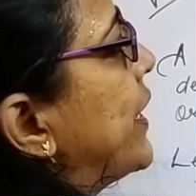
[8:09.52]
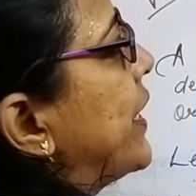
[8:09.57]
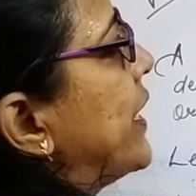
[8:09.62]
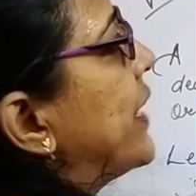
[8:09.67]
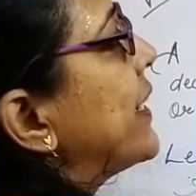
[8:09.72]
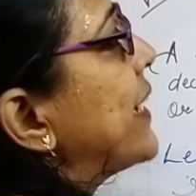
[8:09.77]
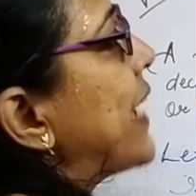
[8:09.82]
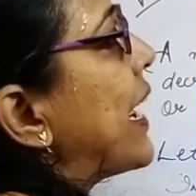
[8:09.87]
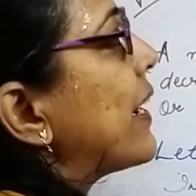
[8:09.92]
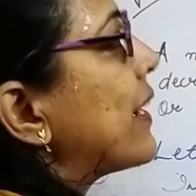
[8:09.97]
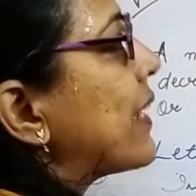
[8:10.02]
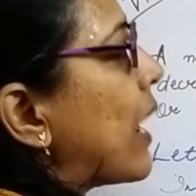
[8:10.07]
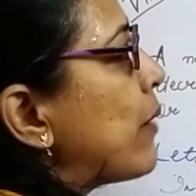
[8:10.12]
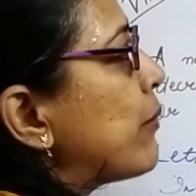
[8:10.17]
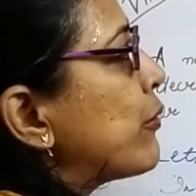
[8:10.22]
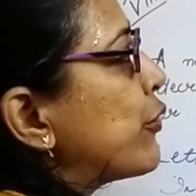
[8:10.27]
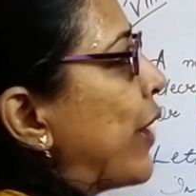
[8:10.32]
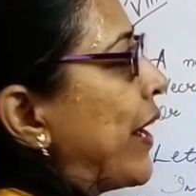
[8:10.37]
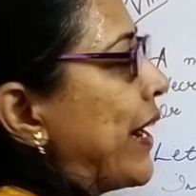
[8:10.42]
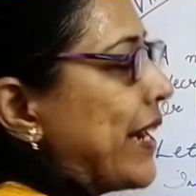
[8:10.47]
It can come
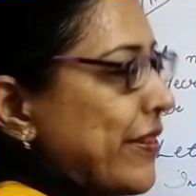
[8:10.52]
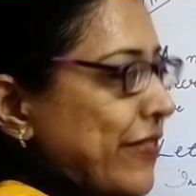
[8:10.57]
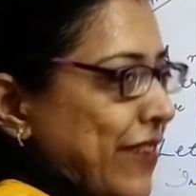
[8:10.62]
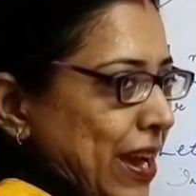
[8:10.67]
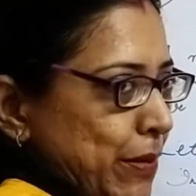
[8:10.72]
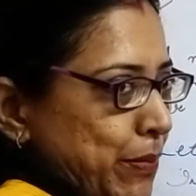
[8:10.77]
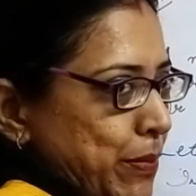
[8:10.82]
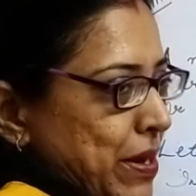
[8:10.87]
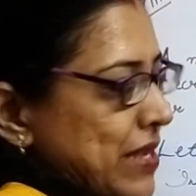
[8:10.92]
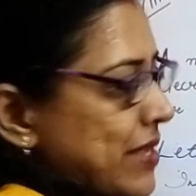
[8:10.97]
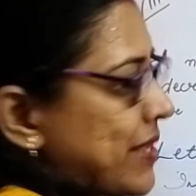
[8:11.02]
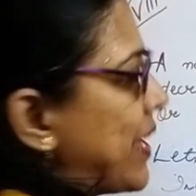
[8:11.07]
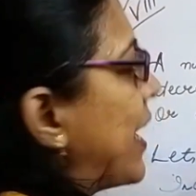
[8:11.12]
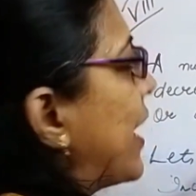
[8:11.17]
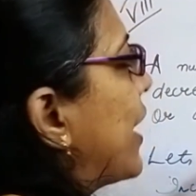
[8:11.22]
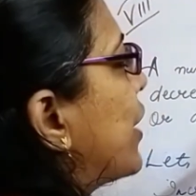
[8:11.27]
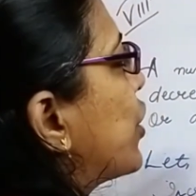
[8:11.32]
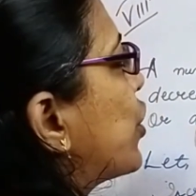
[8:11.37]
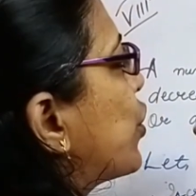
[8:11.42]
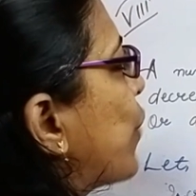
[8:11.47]

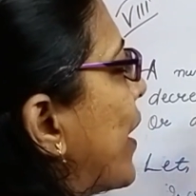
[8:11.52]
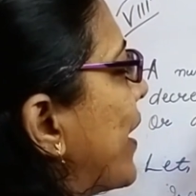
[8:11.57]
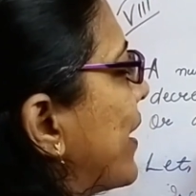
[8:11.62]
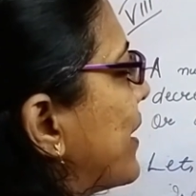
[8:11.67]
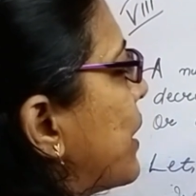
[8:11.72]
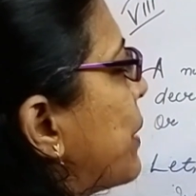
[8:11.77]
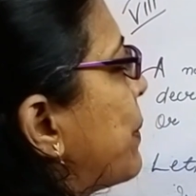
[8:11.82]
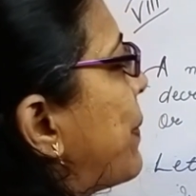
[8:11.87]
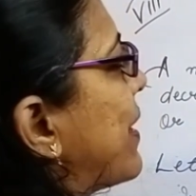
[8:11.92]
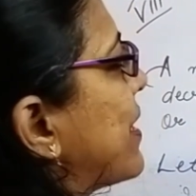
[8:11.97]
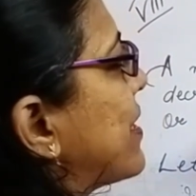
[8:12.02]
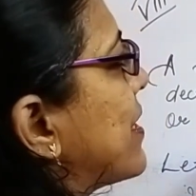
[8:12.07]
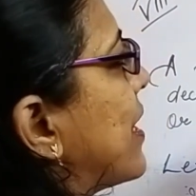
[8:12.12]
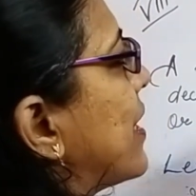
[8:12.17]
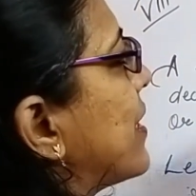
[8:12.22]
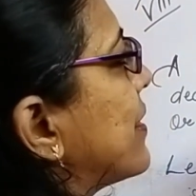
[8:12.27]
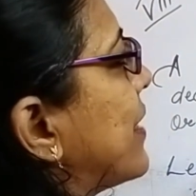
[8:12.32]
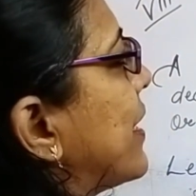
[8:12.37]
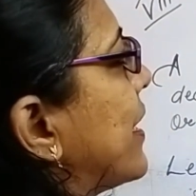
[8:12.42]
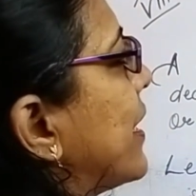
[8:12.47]
25%,
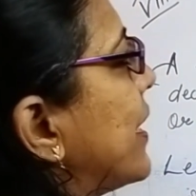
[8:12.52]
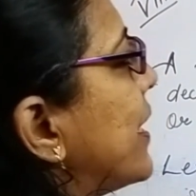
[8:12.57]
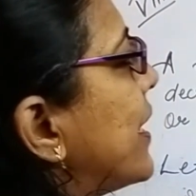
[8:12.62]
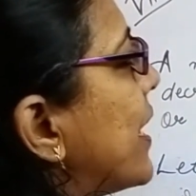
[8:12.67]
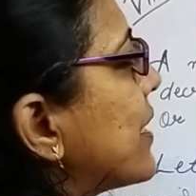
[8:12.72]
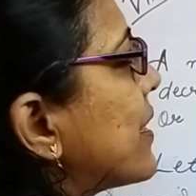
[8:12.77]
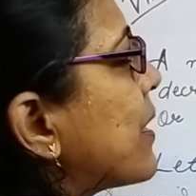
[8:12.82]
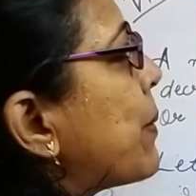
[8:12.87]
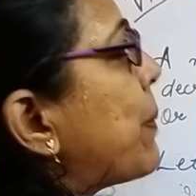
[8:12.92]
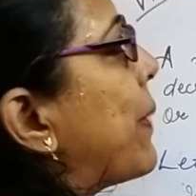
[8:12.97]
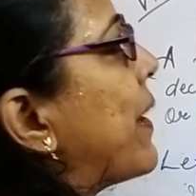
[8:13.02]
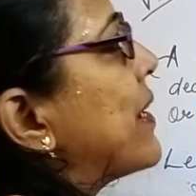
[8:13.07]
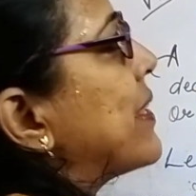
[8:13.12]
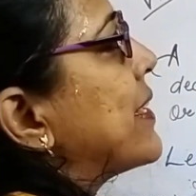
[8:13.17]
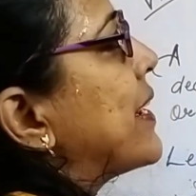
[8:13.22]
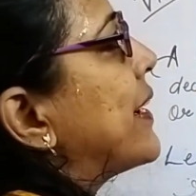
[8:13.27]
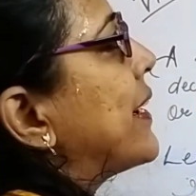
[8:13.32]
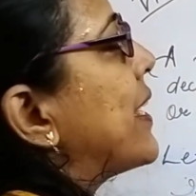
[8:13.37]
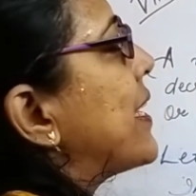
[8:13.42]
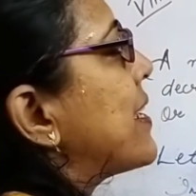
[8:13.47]
20%. Here the
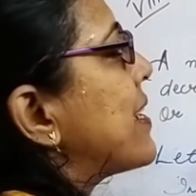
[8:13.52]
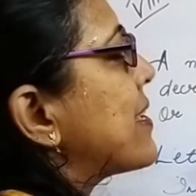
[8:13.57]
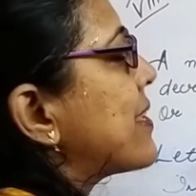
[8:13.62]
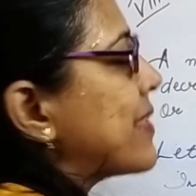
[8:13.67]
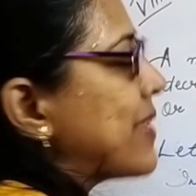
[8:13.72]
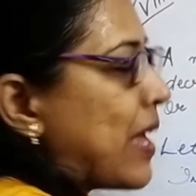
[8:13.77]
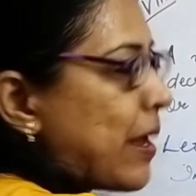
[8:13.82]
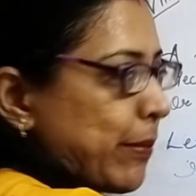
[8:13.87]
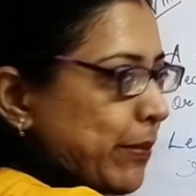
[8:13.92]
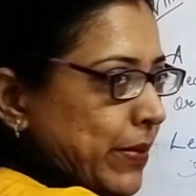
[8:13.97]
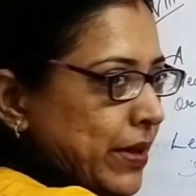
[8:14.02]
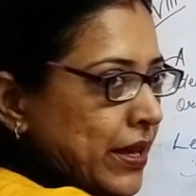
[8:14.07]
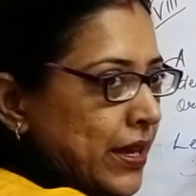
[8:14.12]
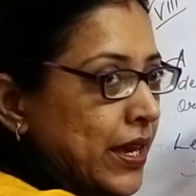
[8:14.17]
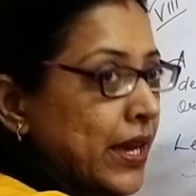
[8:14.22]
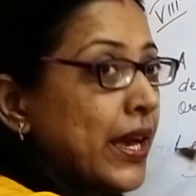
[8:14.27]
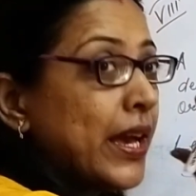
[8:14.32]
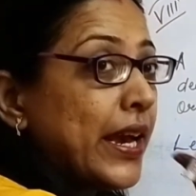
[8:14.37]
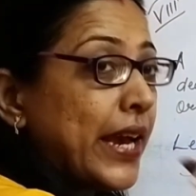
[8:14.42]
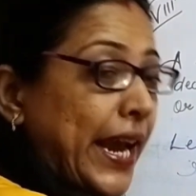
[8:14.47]
percentage is same.
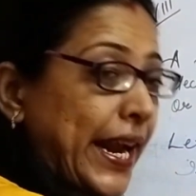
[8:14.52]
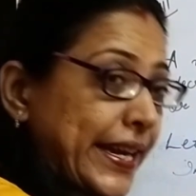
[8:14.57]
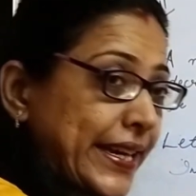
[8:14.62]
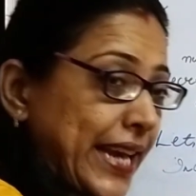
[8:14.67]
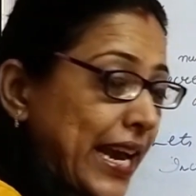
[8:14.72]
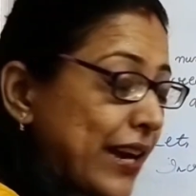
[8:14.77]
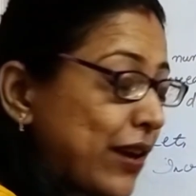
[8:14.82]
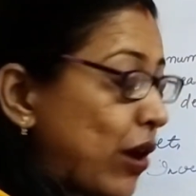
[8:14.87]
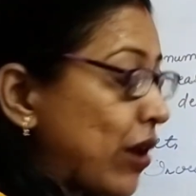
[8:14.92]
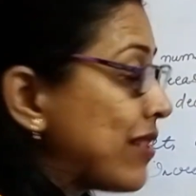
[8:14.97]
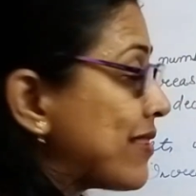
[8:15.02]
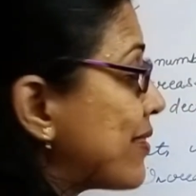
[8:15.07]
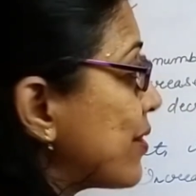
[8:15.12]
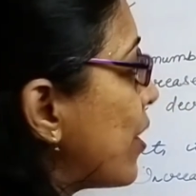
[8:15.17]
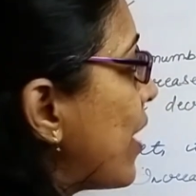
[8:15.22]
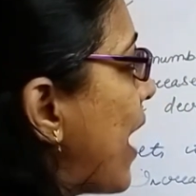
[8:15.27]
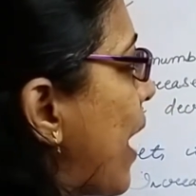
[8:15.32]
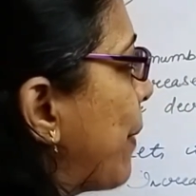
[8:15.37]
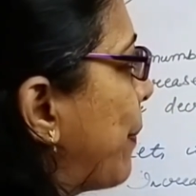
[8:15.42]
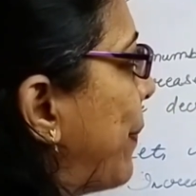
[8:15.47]
It can also
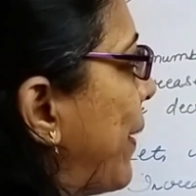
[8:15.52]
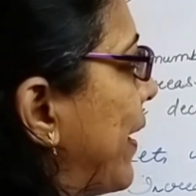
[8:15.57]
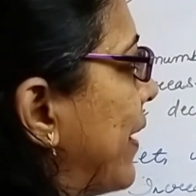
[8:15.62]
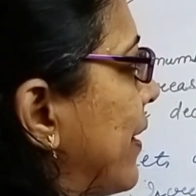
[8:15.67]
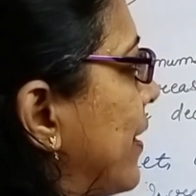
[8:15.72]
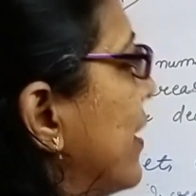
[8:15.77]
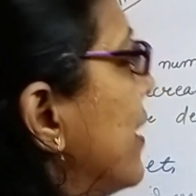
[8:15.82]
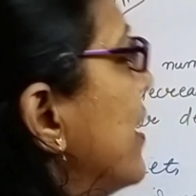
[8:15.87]
happen